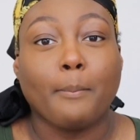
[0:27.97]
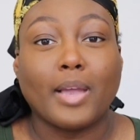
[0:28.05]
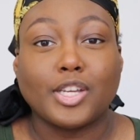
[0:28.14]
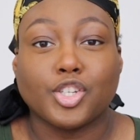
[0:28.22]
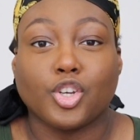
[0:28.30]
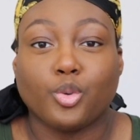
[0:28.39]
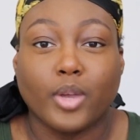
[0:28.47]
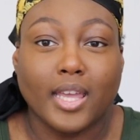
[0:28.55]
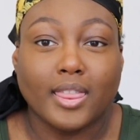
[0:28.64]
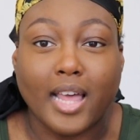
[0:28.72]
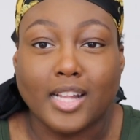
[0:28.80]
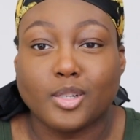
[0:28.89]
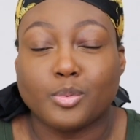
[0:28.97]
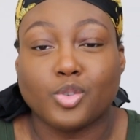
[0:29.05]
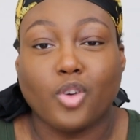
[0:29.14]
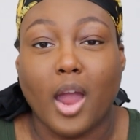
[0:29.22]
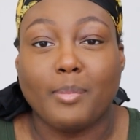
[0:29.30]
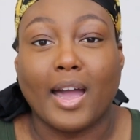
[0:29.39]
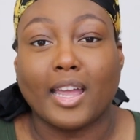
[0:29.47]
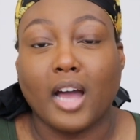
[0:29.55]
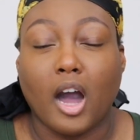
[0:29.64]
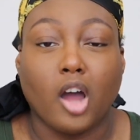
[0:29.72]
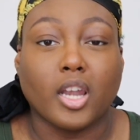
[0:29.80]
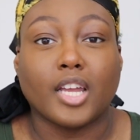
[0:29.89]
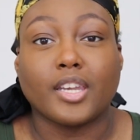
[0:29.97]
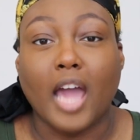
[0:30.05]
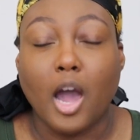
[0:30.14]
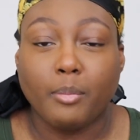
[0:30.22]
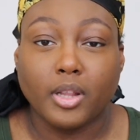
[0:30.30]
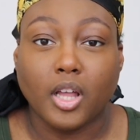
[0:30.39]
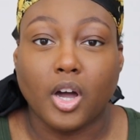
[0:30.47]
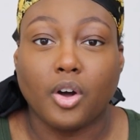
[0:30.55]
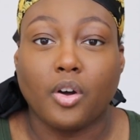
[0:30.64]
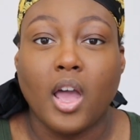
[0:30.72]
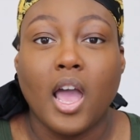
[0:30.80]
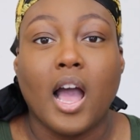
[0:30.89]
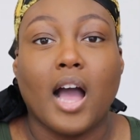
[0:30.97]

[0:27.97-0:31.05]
make sure you hit that subscribe icon down below,